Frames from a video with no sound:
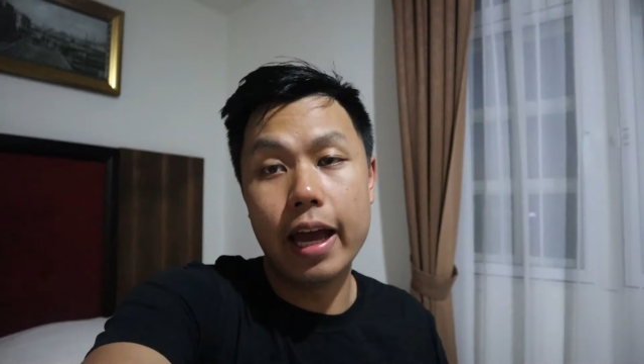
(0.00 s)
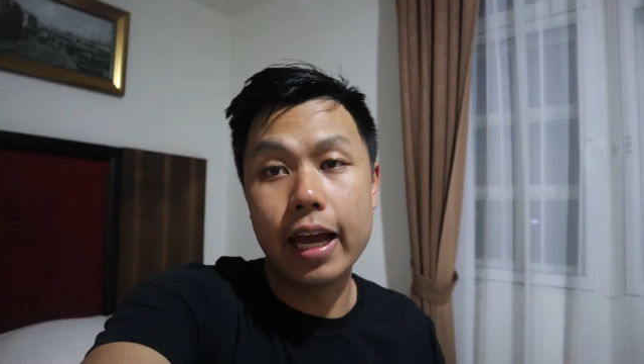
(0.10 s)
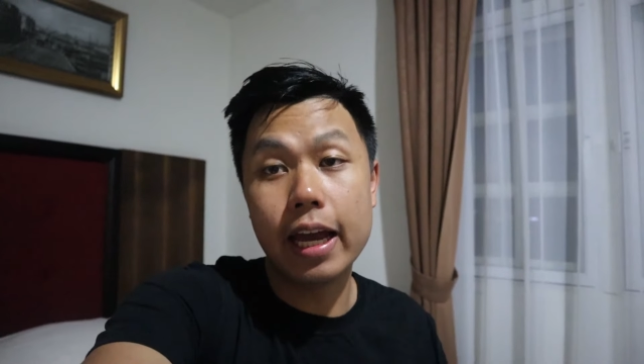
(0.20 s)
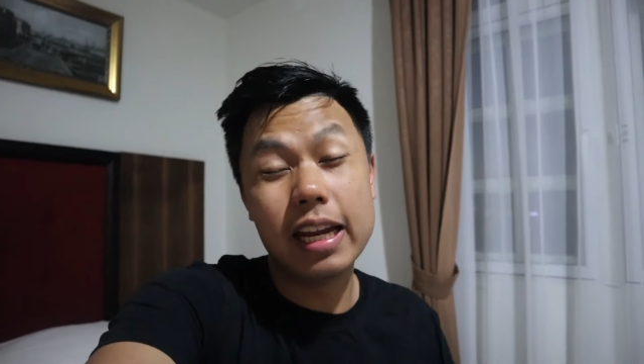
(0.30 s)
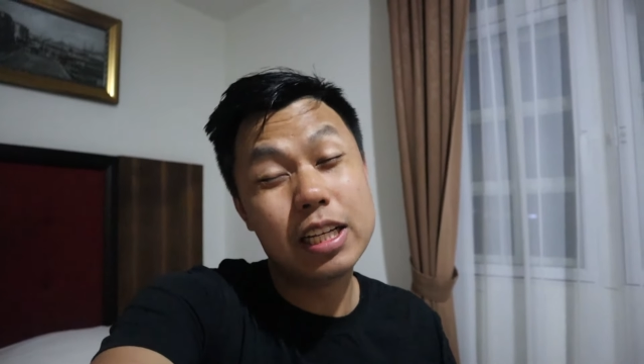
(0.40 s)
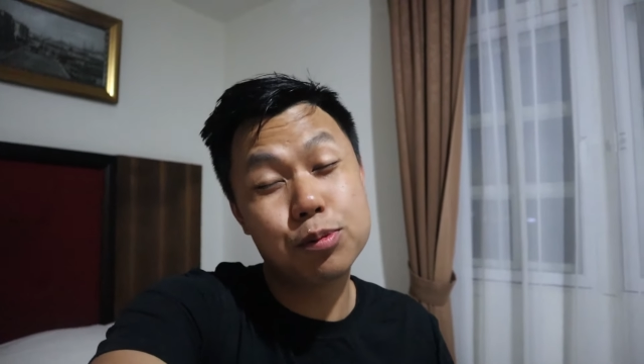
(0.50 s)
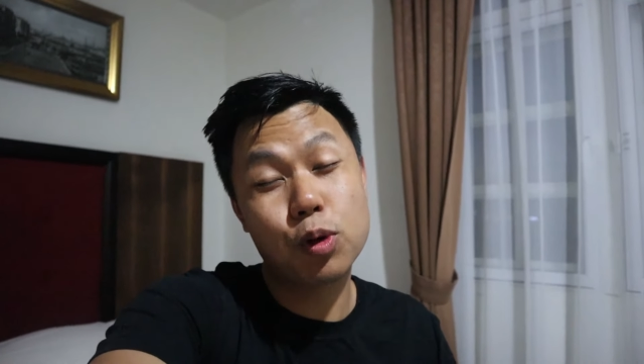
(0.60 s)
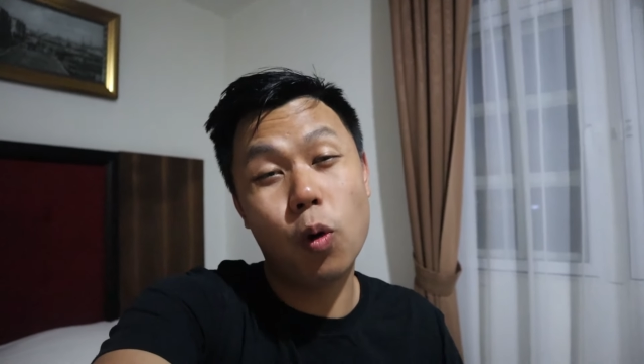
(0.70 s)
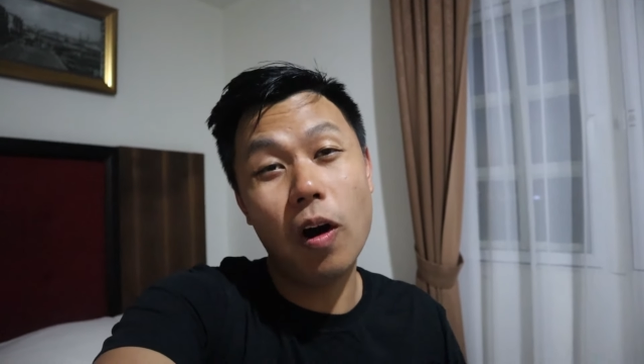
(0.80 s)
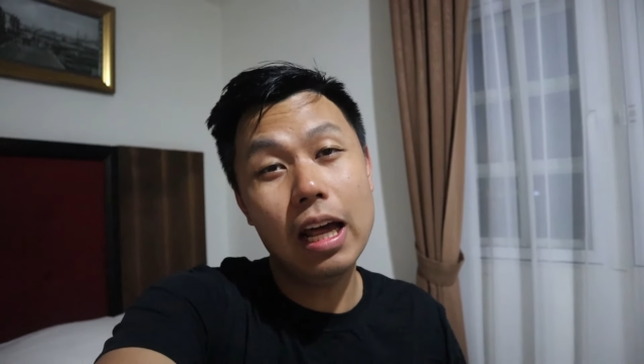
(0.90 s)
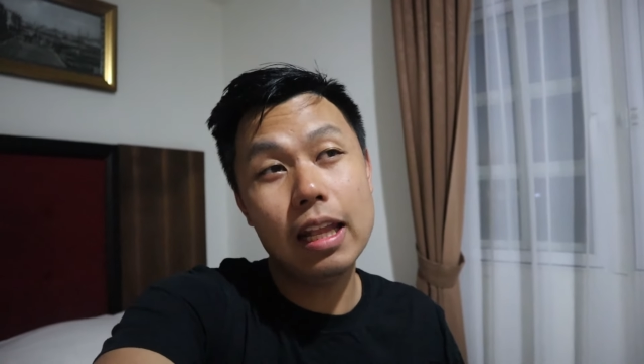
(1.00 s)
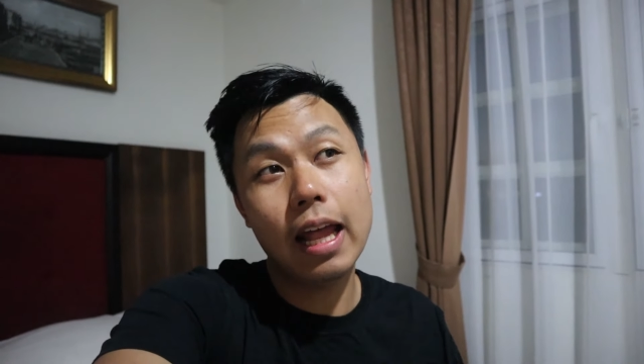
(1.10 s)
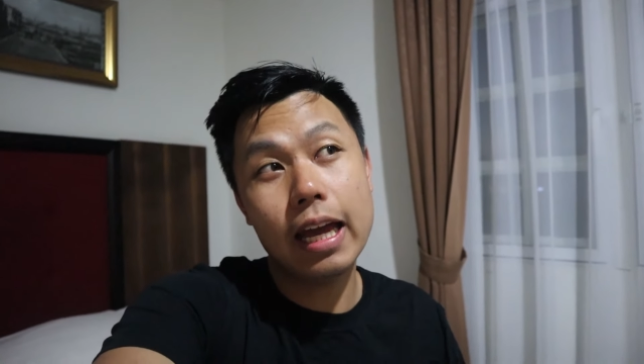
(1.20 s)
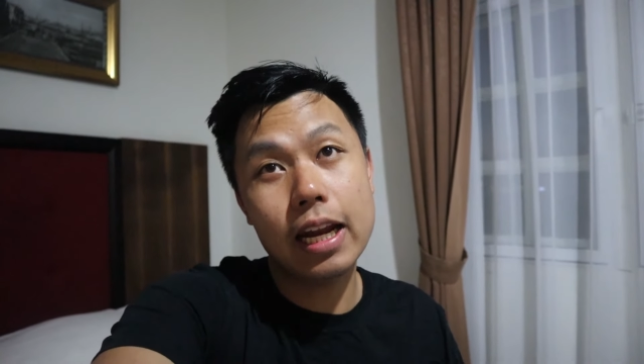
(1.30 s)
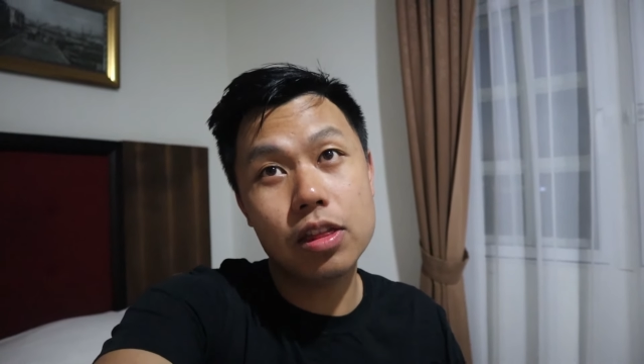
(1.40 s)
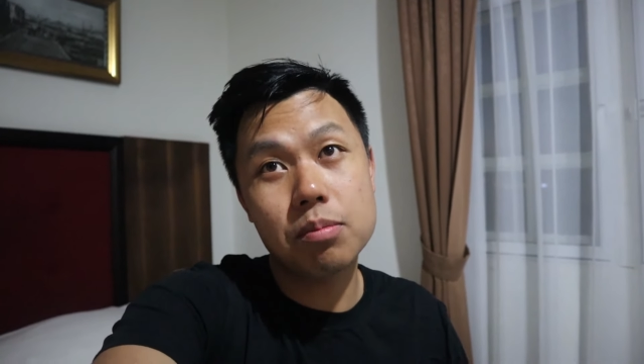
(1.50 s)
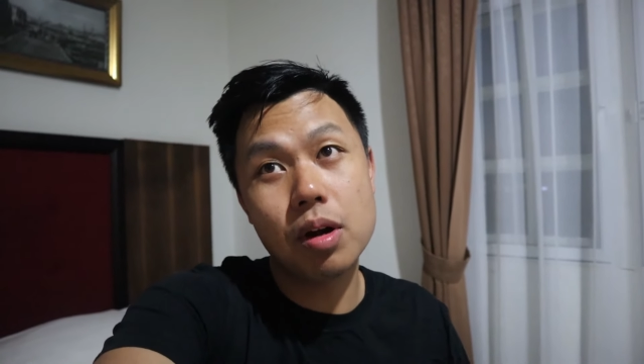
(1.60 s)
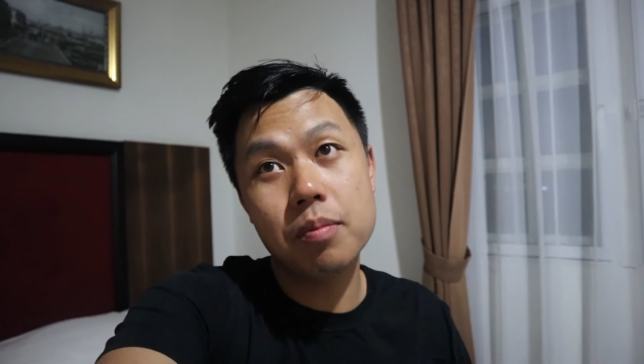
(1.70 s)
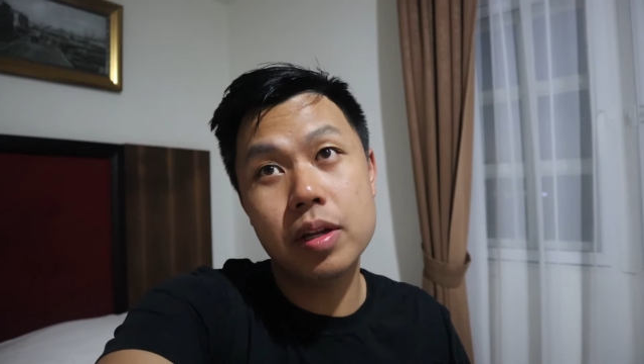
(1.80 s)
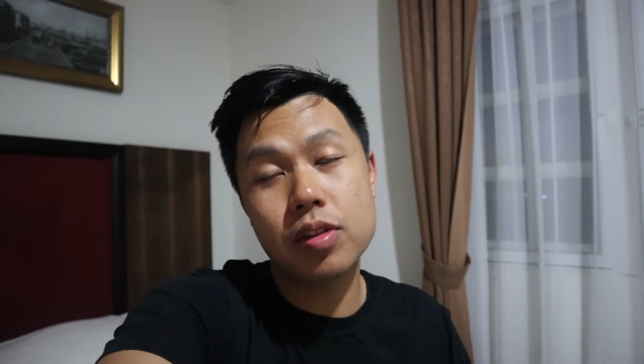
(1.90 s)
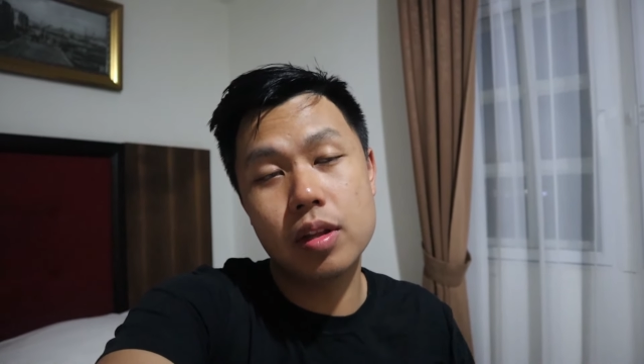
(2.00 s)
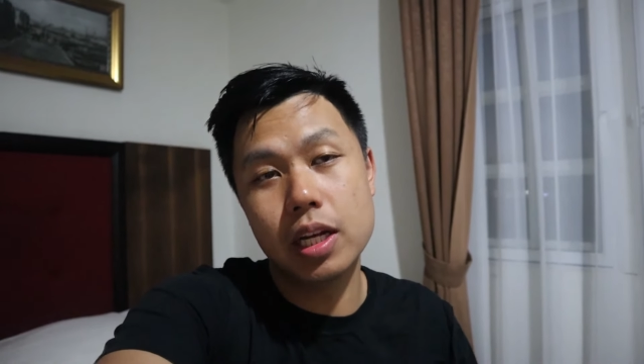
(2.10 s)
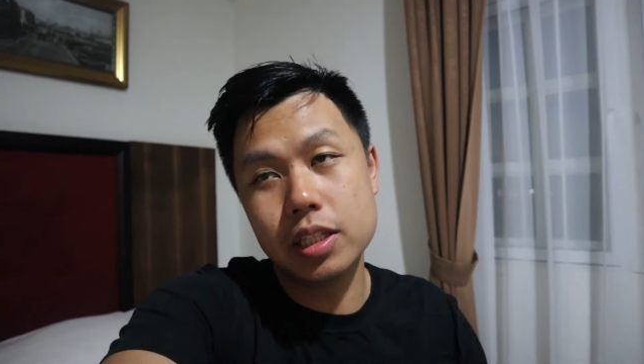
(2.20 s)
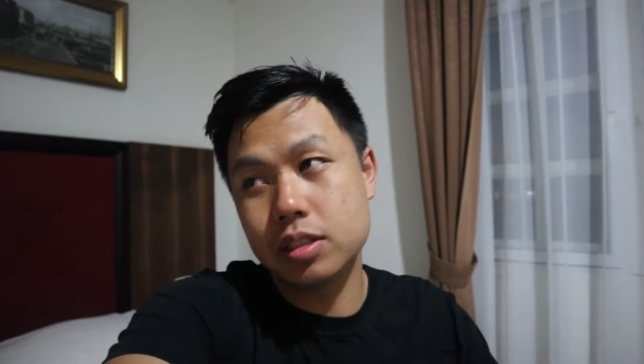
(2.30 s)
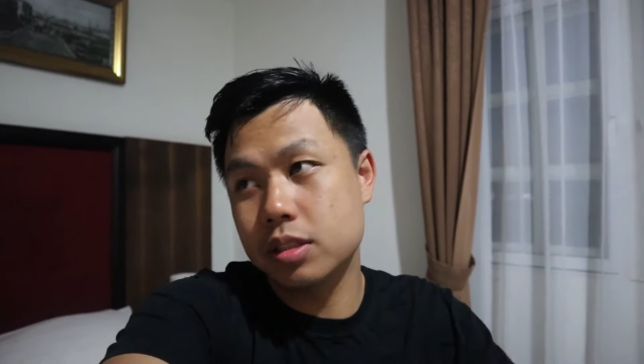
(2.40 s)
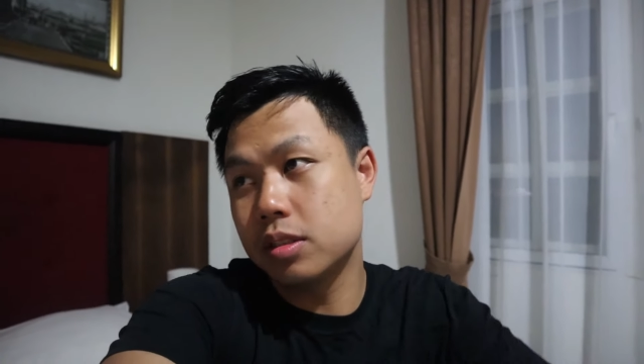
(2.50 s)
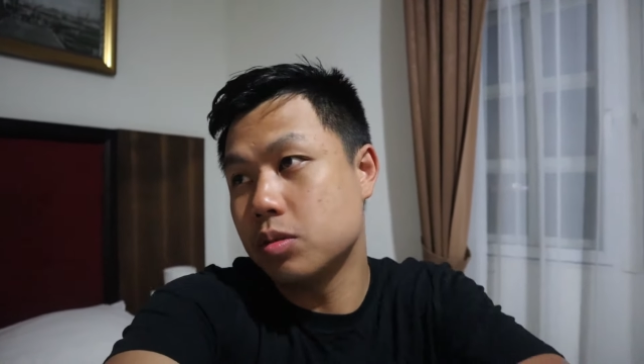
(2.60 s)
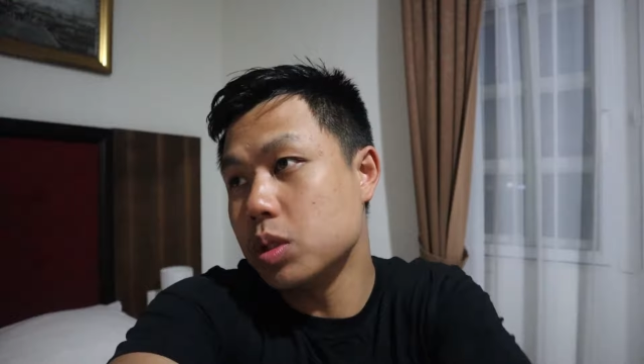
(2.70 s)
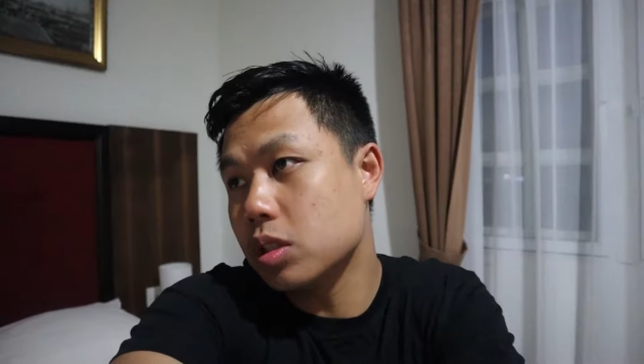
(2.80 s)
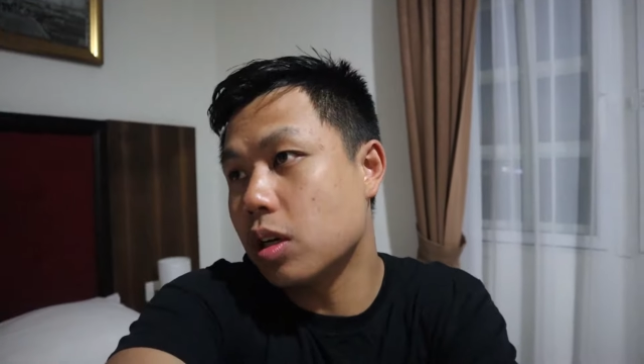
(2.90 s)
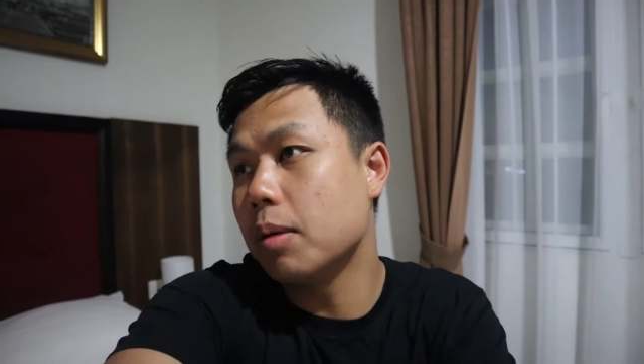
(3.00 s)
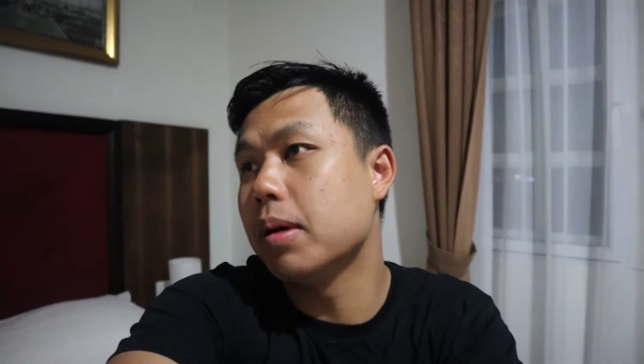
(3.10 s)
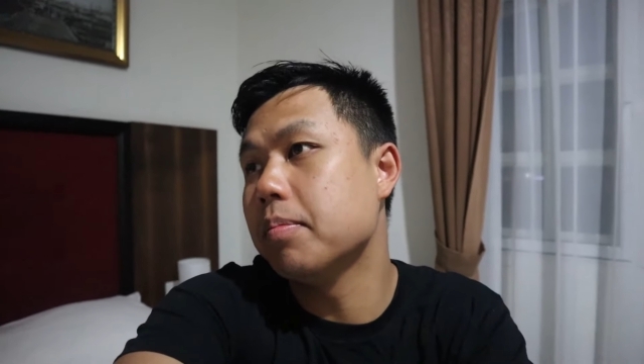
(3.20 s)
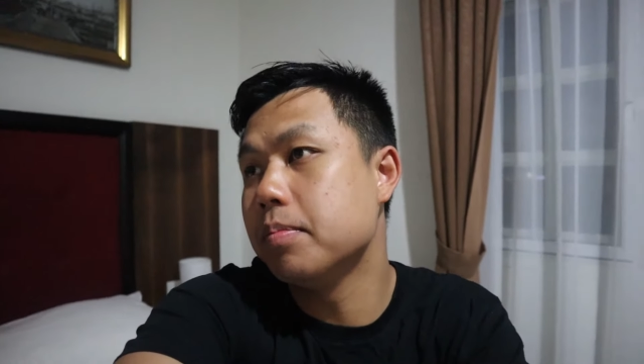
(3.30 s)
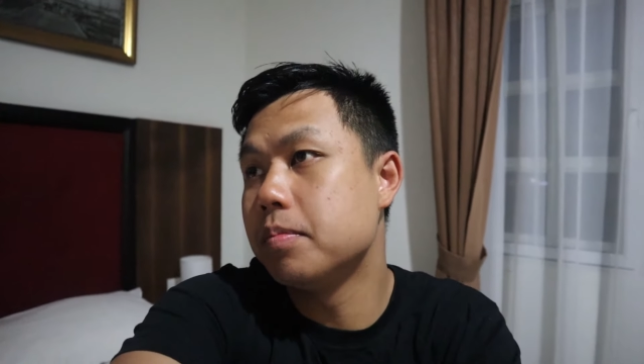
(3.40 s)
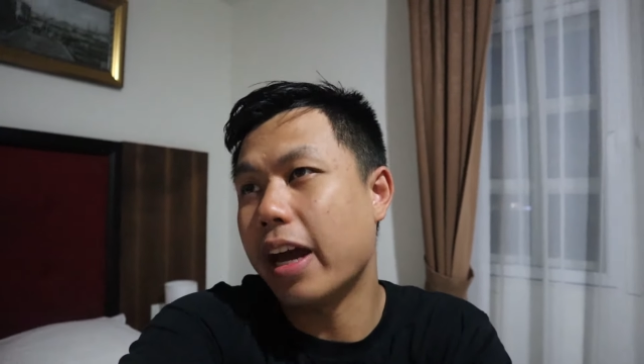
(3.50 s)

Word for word: and it's quite late at the moment. It's, what's the time, Bob?